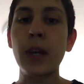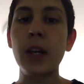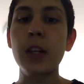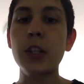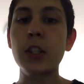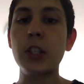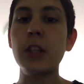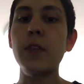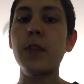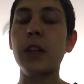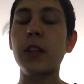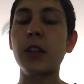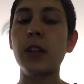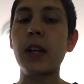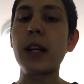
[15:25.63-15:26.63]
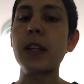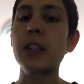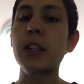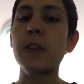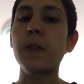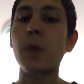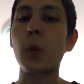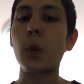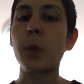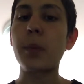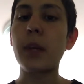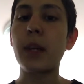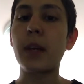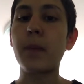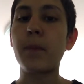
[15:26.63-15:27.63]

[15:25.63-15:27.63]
See Figure 19.4b.